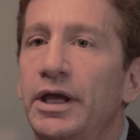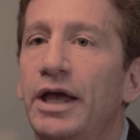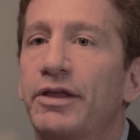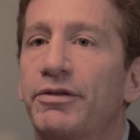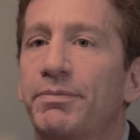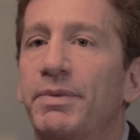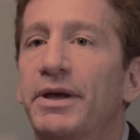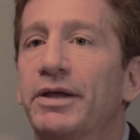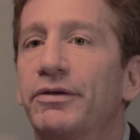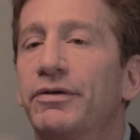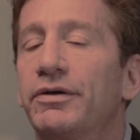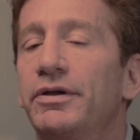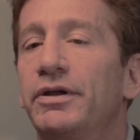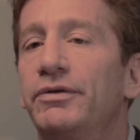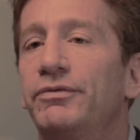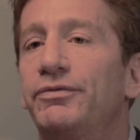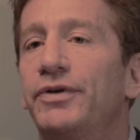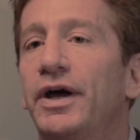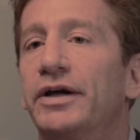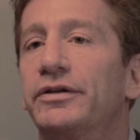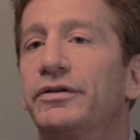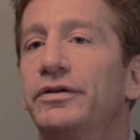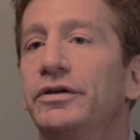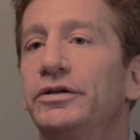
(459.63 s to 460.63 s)
Yes, because
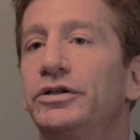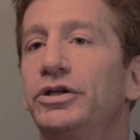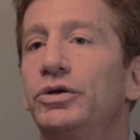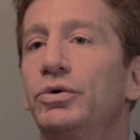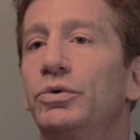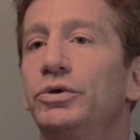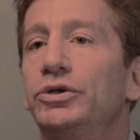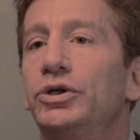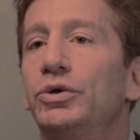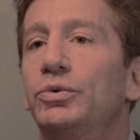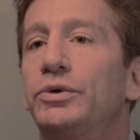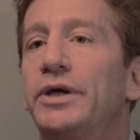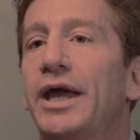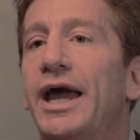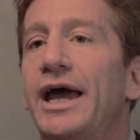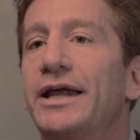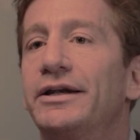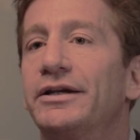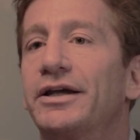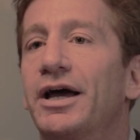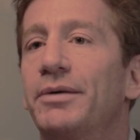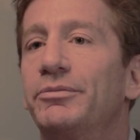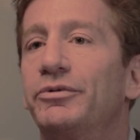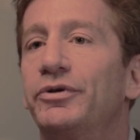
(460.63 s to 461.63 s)
in fact you, you
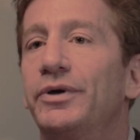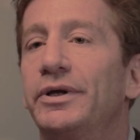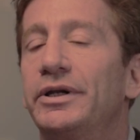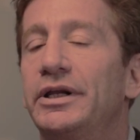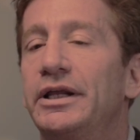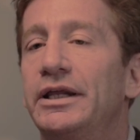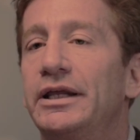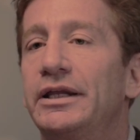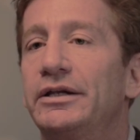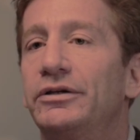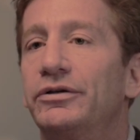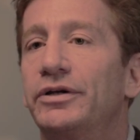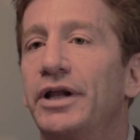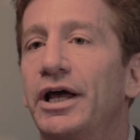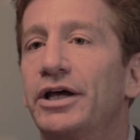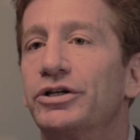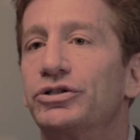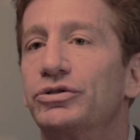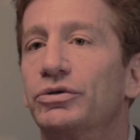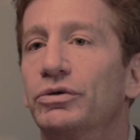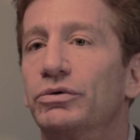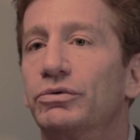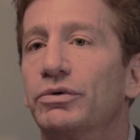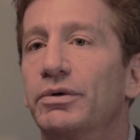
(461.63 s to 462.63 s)
can't come to an
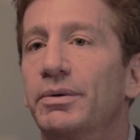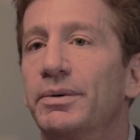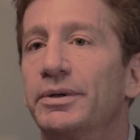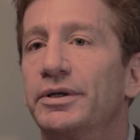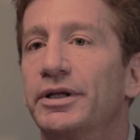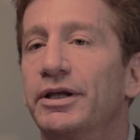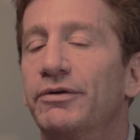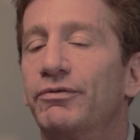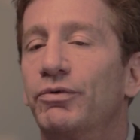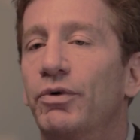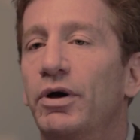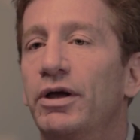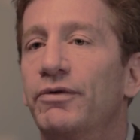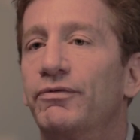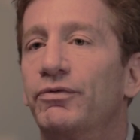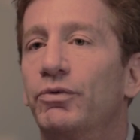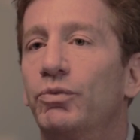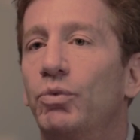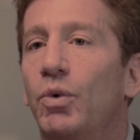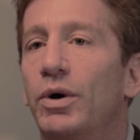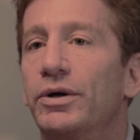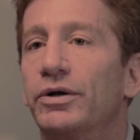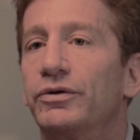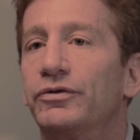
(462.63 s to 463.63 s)
international agreement if,
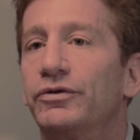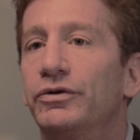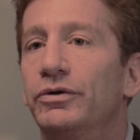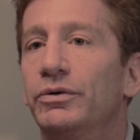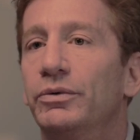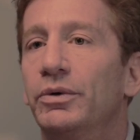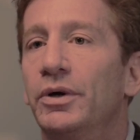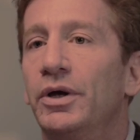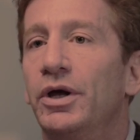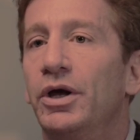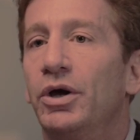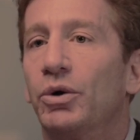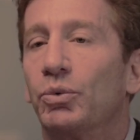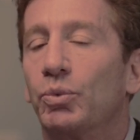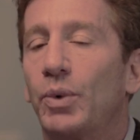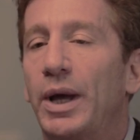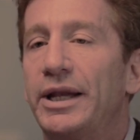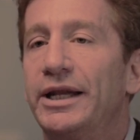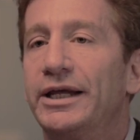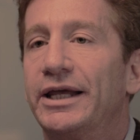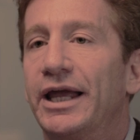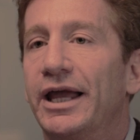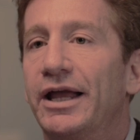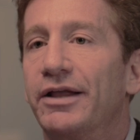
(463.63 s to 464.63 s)
if one or two
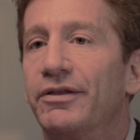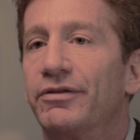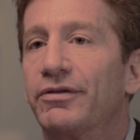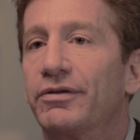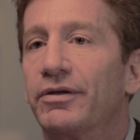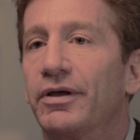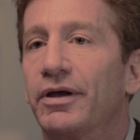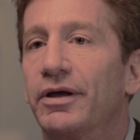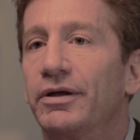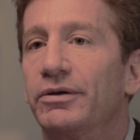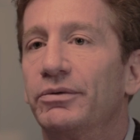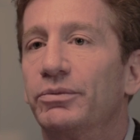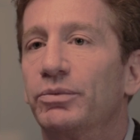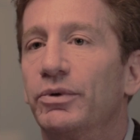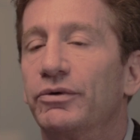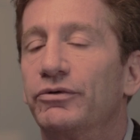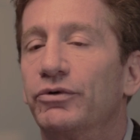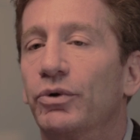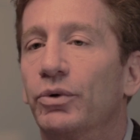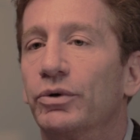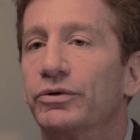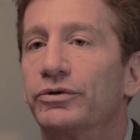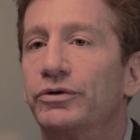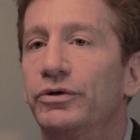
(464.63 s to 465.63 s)
renegades uh,
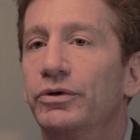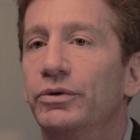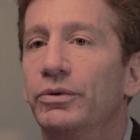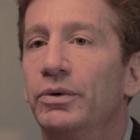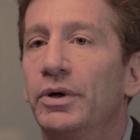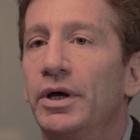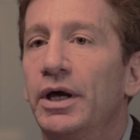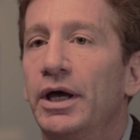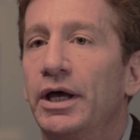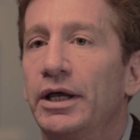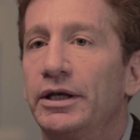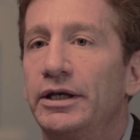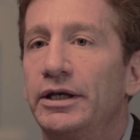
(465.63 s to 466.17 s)
resort to